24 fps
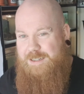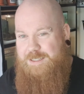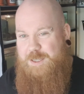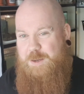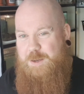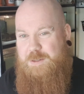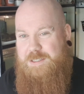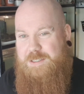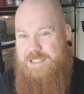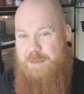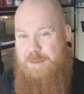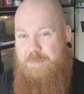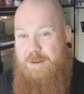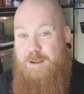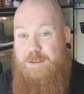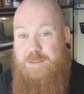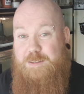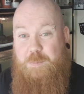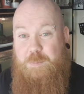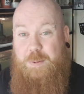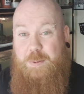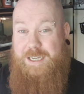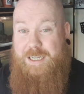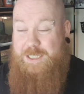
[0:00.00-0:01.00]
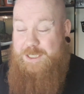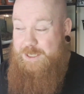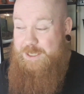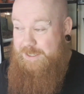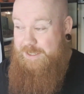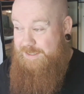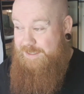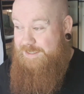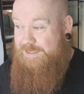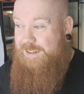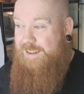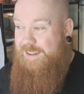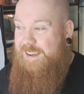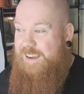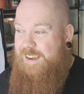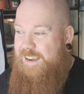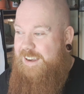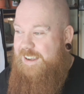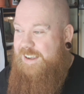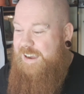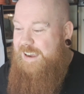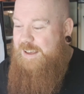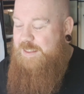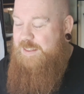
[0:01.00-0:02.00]
They always send me loads of pictures,
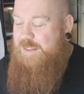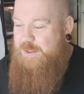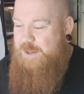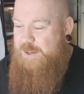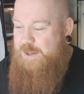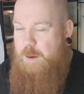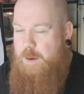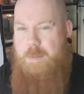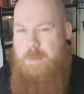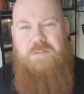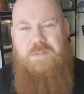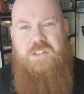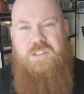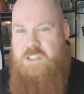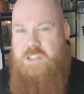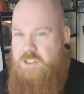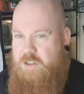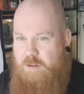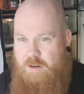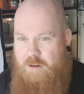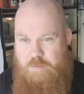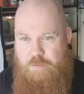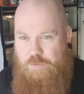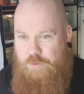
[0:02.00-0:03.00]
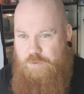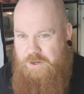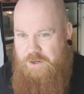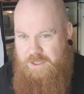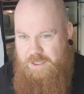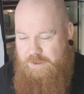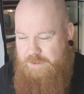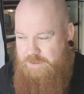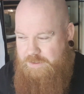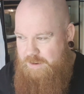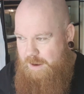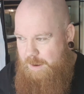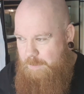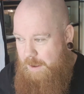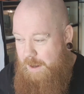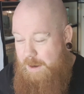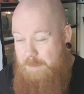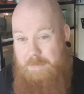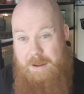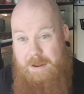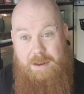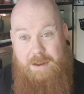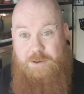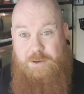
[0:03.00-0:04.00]
and then they go, I'm ever so sorry for flooding your timeline.
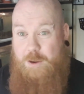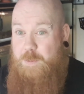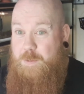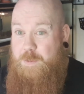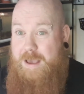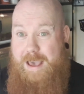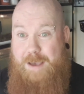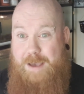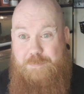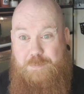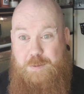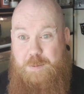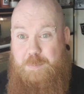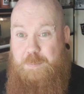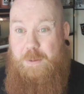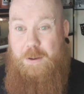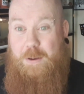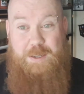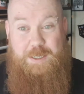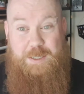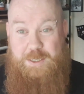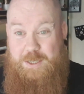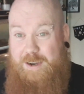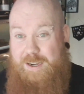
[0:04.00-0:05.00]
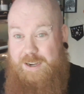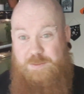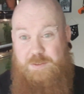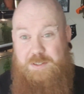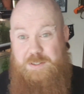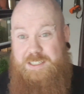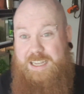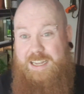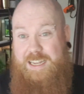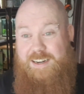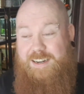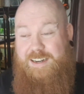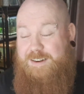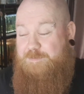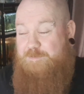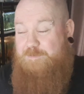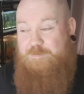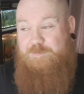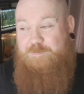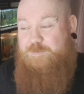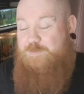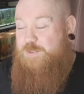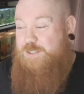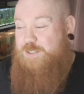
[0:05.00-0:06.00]
I'm like, don't ever apologise for sending
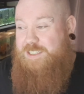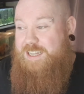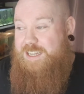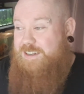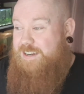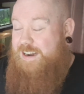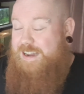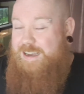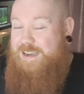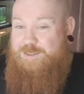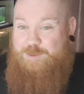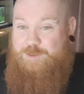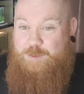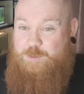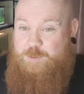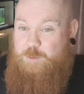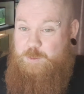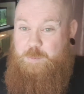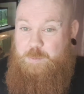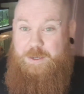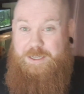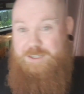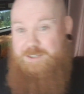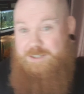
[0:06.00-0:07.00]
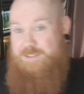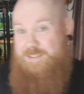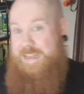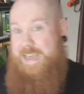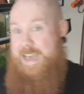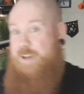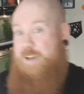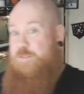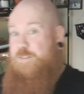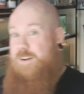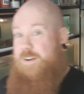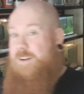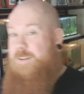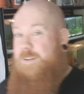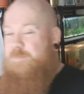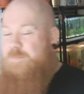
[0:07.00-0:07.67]
axolotl pictures ever.